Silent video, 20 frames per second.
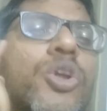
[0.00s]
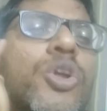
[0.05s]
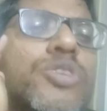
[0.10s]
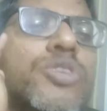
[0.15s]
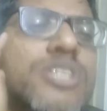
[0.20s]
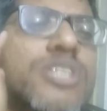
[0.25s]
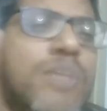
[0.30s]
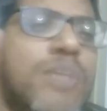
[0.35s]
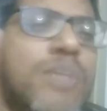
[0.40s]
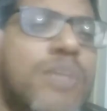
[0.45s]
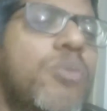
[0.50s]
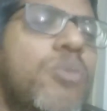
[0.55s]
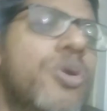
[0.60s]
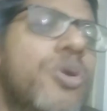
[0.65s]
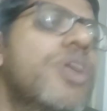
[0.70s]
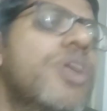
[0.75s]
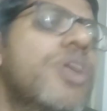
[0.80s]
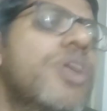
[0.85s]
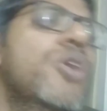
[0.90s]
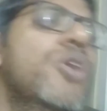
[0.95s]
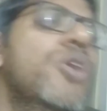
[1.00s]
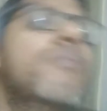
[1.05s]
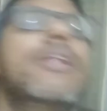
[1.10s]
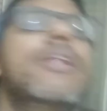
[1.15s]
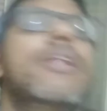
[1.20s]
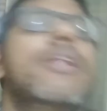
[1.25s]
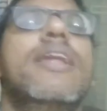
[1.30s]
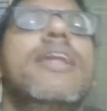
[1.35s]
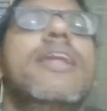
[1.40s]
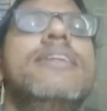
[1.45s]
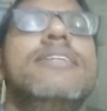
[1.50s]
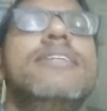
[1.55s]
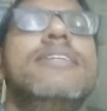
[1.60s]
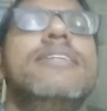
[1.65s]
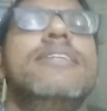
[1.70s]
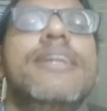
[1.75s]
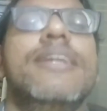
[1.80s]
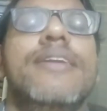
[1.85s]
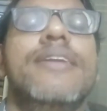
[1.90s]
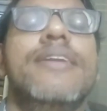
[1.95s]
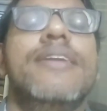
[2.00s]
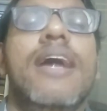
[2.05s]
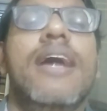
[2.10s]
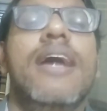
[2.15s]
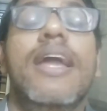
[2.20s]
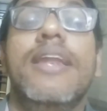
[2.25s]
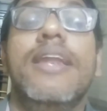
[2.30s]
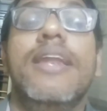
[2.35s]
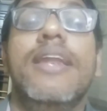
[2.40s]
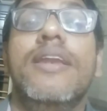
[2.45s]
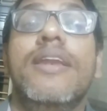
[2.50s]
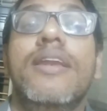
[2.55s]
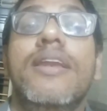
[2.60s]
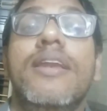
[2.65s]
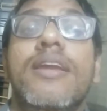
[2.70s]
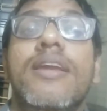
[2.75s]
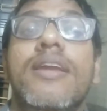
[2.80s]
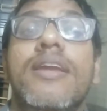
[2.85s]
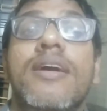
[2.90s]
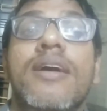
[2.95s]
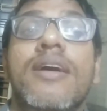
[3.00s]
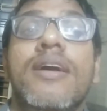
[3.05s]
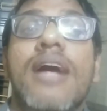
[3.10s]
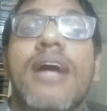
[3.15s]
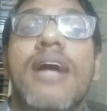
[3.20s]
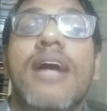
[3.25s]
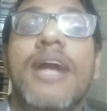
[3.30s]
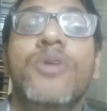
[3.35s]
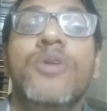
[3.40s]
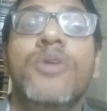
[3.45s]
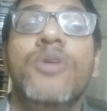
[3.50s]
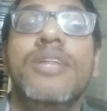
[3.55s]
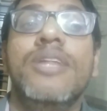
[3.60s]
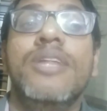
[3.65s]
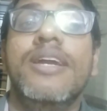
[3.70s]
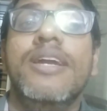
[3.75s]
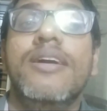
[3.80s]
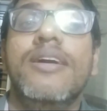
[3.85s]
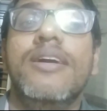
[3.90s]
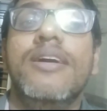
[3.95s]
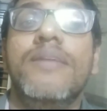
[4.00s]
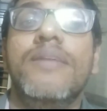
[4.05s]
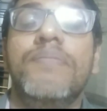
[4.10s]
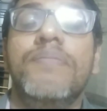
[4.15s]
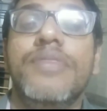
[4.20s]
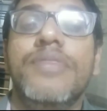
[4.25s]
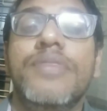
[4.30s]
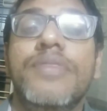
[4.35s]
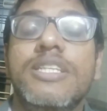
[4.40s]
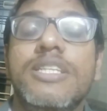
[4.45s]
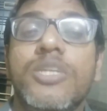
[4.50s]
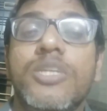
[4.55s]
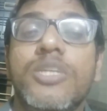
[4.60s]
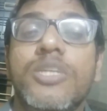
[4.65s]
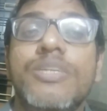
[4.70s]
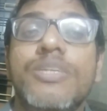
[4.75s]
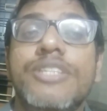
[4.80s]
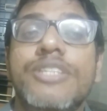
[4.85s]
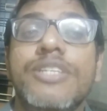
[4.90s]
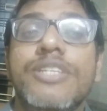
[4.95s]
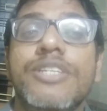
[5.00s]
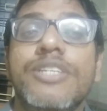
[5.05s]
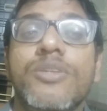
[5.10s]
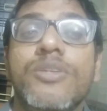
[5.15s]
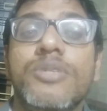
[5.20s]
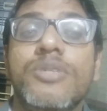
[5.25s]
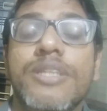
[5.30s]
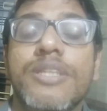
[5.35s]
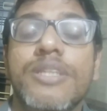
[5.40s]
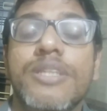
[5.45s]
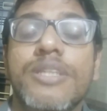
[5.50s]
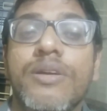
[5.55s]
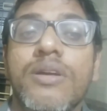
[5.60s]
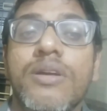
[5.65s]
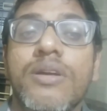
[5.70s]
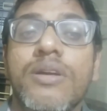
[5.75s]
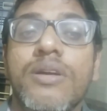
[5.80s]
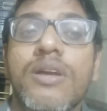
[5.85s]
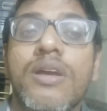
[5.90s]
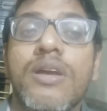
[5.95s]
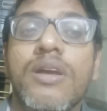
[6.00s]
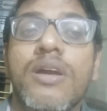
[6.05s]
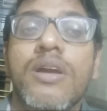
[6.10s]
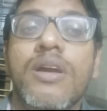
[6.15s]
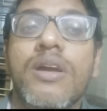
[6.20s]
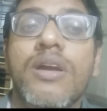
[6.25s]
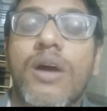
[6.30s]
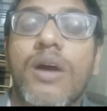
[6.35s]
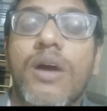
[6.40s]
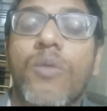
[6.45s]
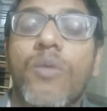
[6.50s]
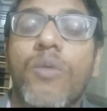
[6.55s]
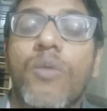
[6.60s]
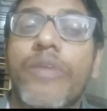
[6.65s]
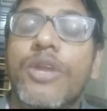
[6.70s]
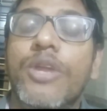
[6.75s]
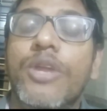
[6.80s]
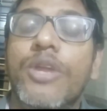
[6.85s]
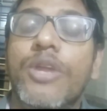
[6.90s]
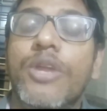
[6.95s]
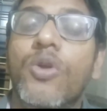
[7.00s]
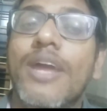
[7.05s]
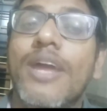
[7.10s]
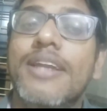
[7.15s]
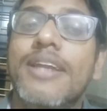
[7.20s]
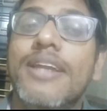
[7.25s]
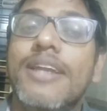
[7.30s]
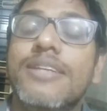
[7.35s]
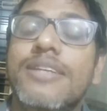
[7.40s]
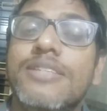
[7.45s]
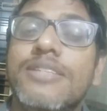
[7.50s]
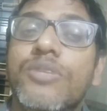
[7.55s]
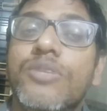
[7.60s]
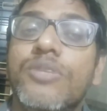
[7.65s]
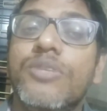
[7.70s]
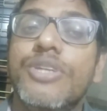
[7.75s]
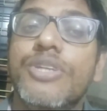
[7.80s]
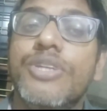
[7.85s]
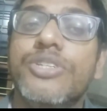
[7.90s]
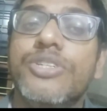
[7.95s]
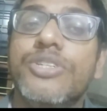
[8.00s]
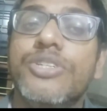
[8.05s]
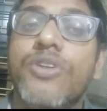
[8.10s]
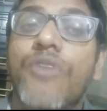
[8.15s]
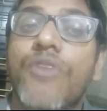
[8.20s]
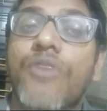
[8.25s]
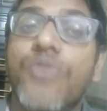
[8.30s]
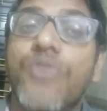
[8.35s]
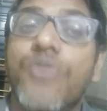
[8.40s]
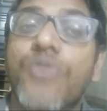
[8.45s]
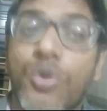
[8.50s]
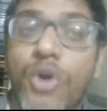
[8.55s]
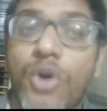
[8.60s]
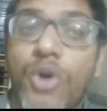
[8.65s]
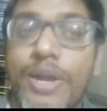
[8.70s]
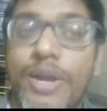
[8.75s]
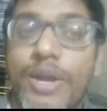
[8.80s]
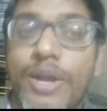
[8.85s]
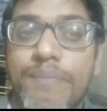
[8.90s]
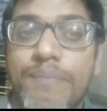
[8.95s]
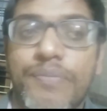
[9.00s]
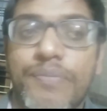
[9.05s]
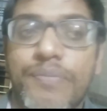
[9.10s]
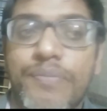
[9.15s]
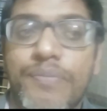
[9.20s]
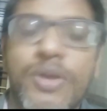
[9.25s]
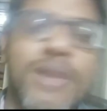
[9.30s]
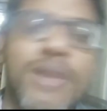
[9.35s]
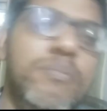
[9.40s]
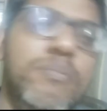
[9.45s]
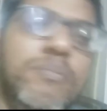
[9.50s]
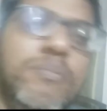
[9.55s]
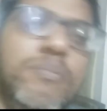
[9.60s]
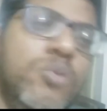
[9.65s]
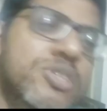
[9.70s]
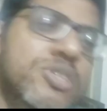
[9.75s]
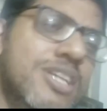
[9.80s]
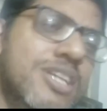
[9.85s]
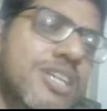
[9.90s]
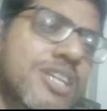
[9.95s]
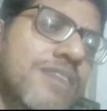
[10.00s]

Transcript: support your motherland state. And I don't think the situation is rosy. When you look at a situation of crude oil, okay, most